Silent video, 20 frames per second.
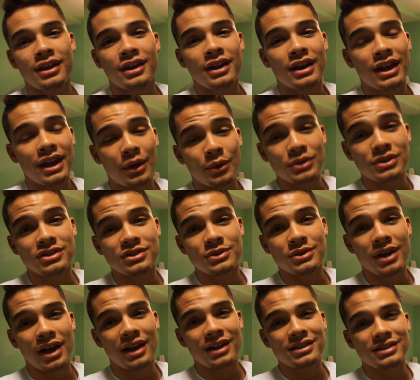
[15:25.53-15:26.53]
And I will see you
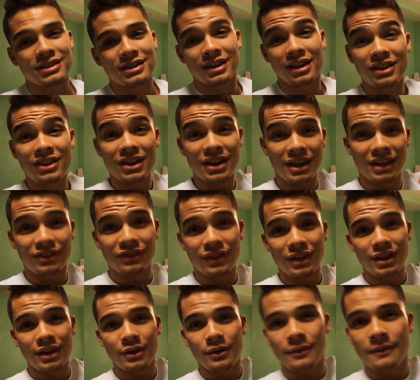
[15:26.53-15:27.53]
guys in the next
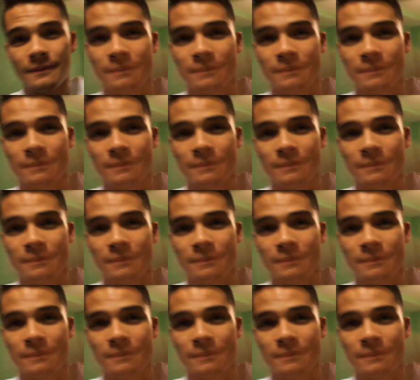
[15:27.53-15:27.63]
video.